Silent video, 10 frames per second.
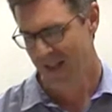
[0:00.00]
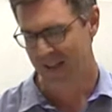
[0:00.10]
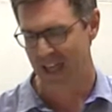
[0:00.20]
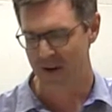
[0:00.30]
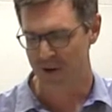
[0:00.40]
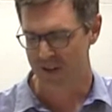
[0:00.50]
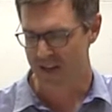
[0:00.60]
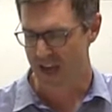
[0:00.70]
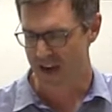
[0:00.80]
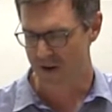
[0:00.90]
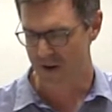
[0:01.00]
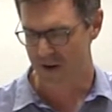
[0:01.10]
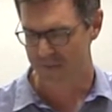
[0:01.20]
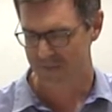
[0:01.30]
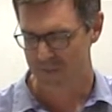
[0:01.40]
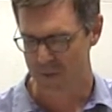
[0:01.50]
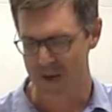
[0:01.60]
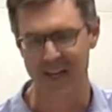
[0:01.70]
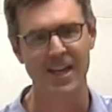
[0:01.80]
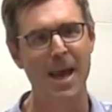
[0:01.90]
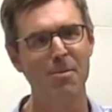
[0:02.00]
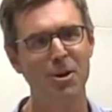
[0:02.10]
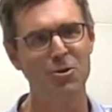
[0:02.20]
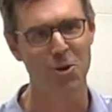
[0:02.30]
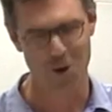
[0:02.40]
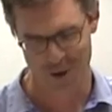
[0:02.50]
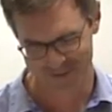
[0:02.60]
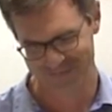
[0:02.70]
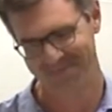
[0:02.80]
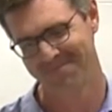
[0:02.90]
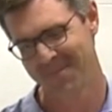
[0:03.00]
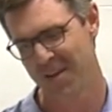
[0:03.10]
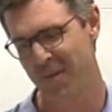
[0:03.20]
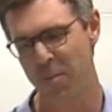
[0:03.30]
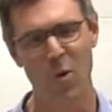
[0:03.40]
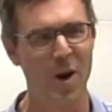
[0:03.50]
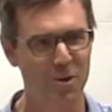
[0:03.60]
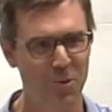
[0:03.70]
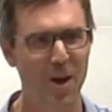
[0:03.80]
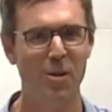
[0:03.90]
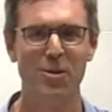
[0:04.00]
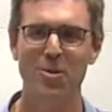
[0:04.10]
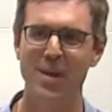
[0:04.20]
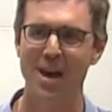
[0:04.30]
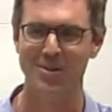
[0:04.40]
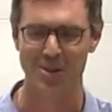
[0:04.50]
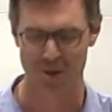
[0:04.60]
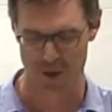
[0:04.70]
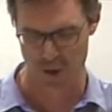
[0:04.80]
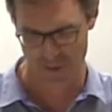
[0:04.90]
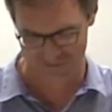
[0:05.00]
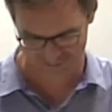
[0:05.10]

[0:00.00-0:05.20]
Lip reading: Letter to the editor, Topeka Capital Journal, February 12, 2002.